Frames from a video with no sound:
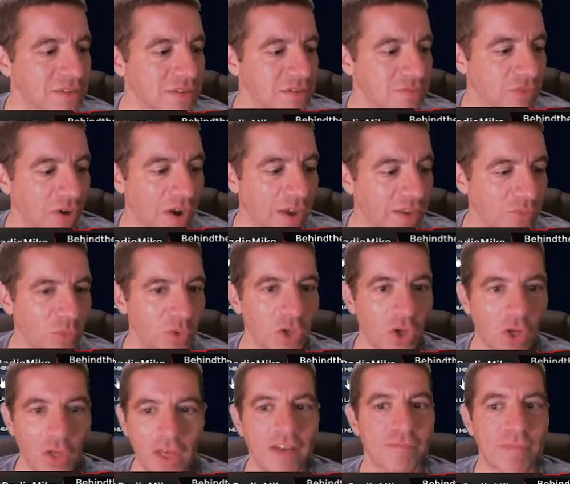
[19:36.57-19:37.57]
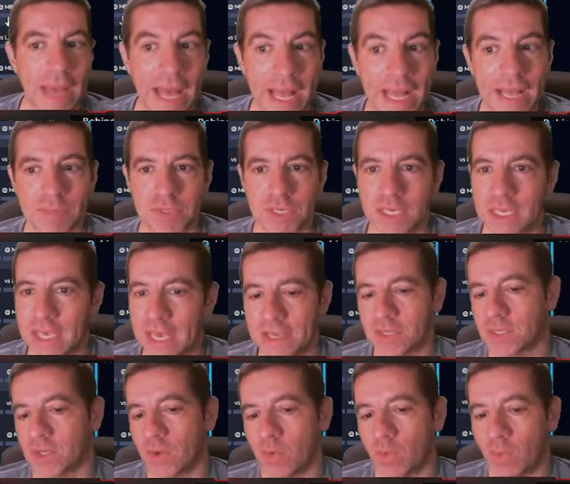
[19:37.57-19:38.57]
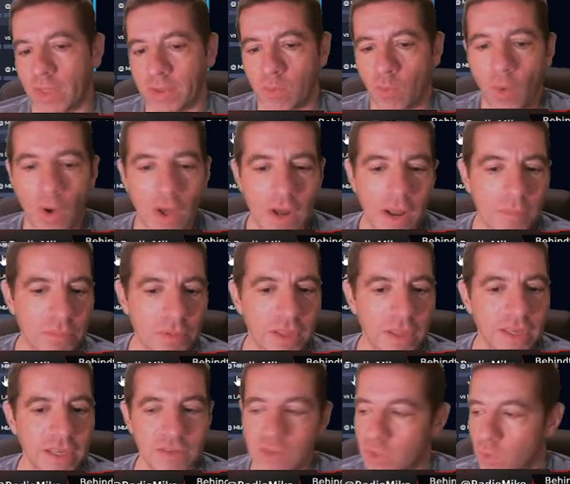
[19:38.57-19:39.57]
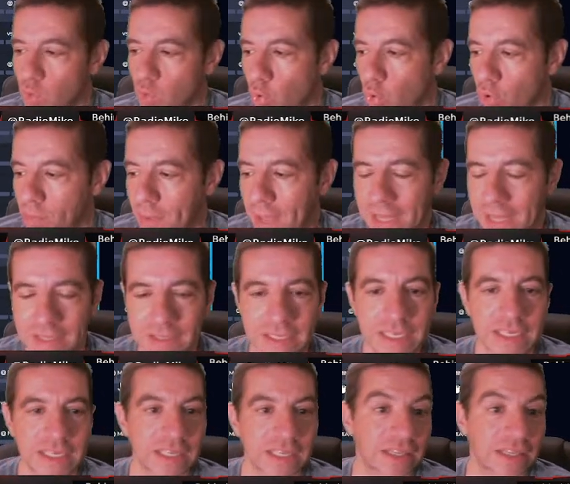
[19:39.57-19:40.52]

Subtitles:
right? We all have backups in case. So, like, why not play 2-quarterback league?